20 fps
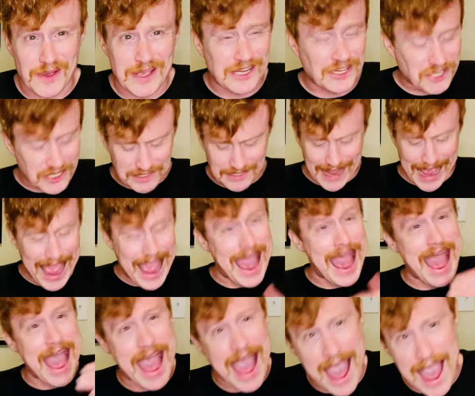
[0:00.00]
It just
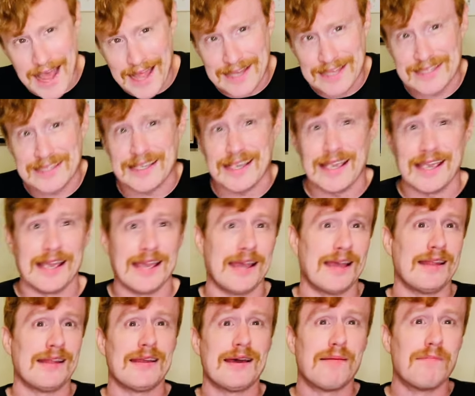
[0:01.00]
adds
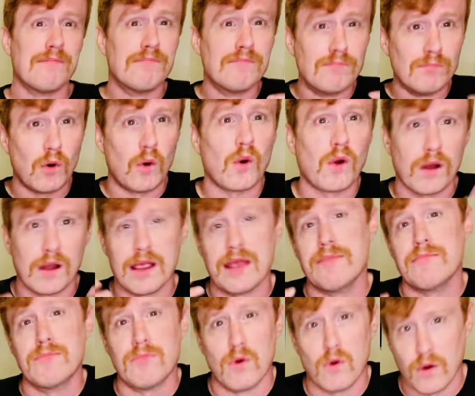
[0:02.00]
in more
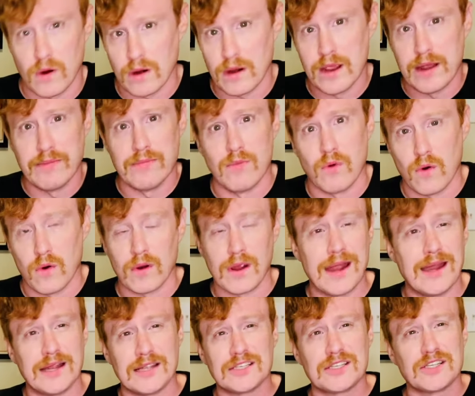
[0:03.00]
and more and more,
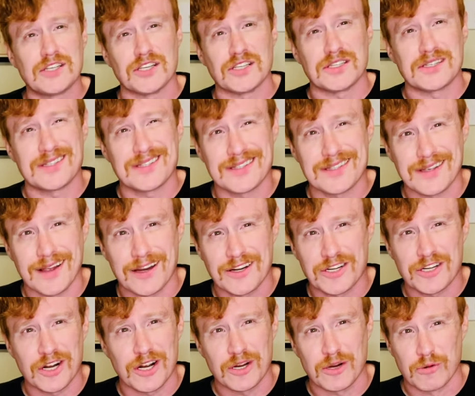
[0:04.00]
and it's just
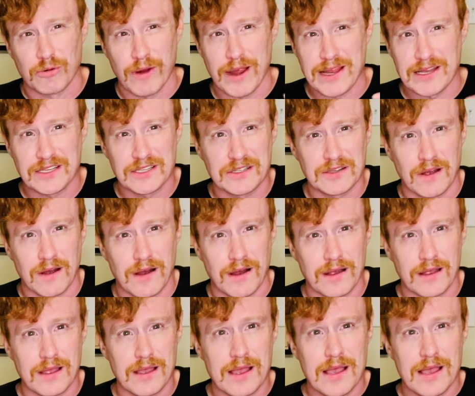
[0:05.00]
such a great song.